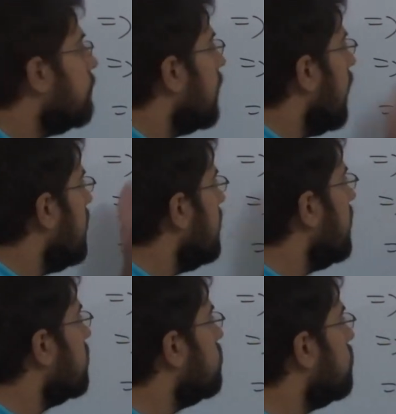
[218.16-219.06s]

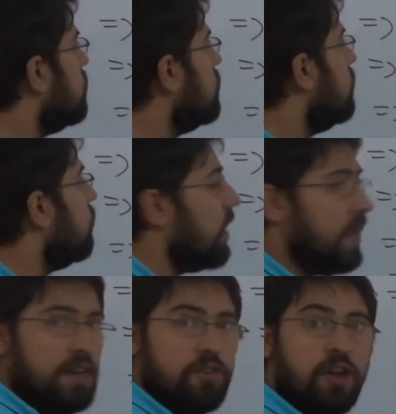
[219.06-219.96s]
expression or
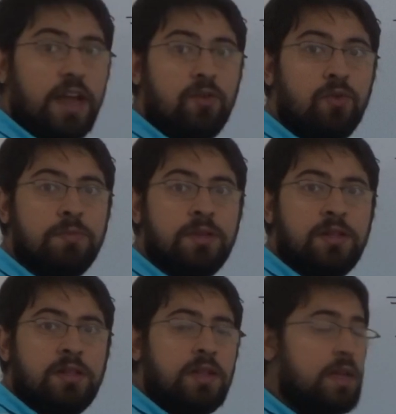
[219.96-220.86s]
any
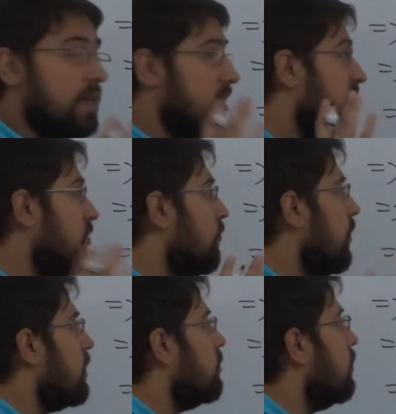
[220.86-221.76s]
trinomial that you
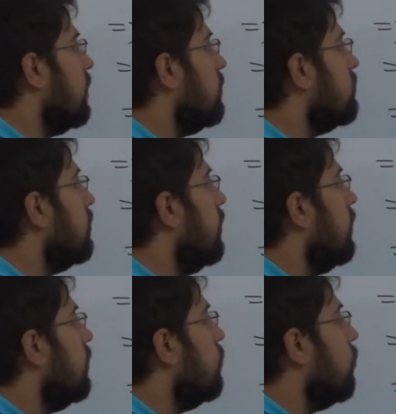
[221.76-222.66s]
factorize,
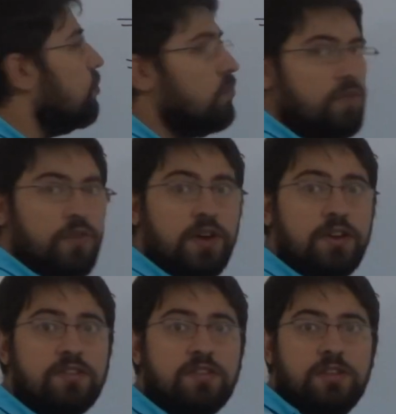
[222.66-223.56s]
you
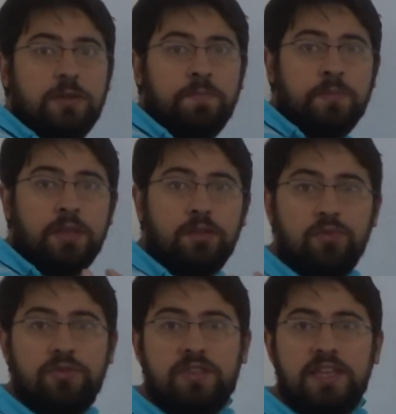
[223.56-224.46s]
first
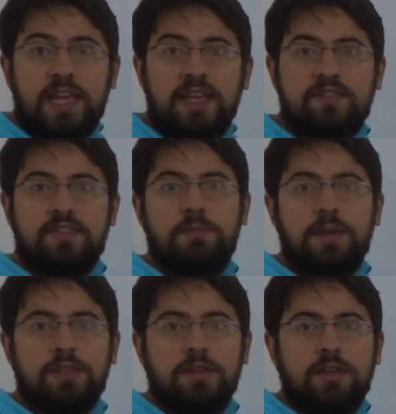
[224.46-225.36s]
use the AC
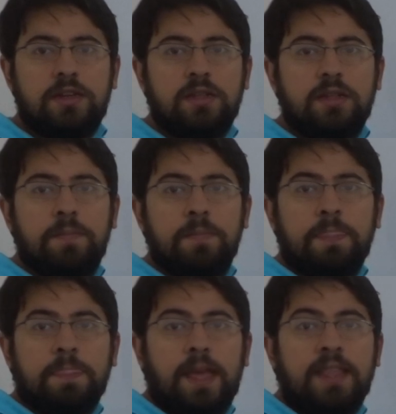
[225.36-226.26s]
method
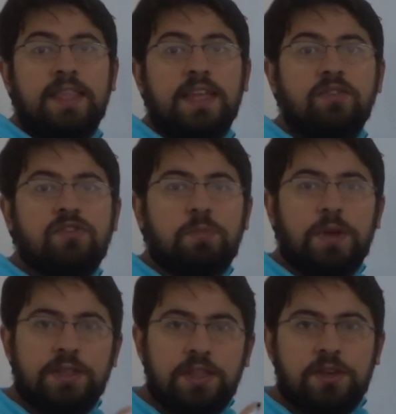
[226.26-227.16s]
and then you
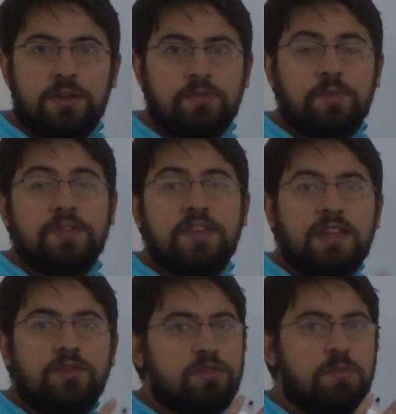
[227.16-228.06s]
split the term. So
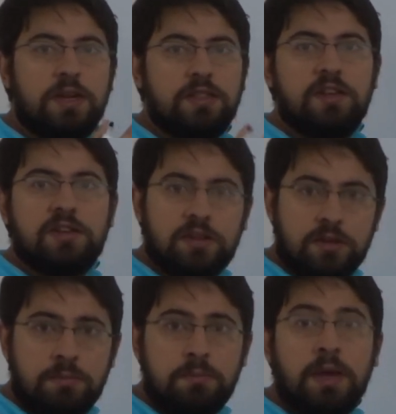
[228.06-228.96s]
basically you split the
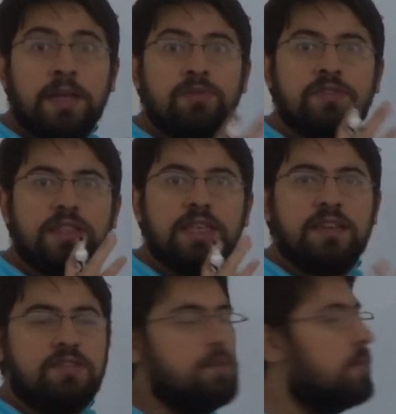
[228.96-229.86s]
term by using the
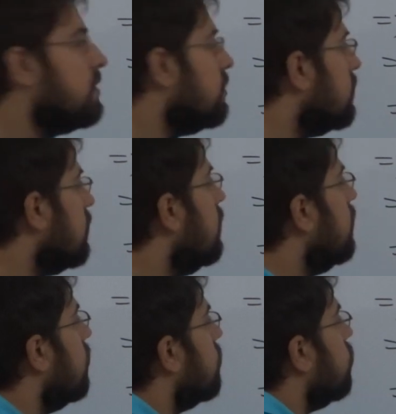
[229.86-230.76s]
AC method.
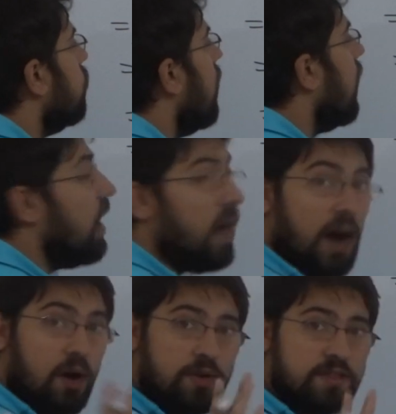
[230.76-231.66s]
So
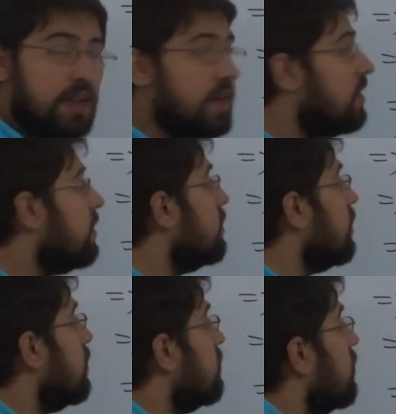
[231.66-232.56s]
how is that done?
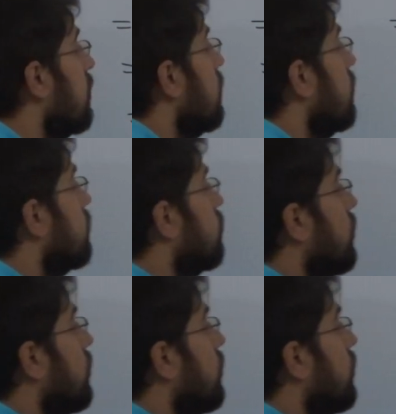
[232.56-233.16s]
So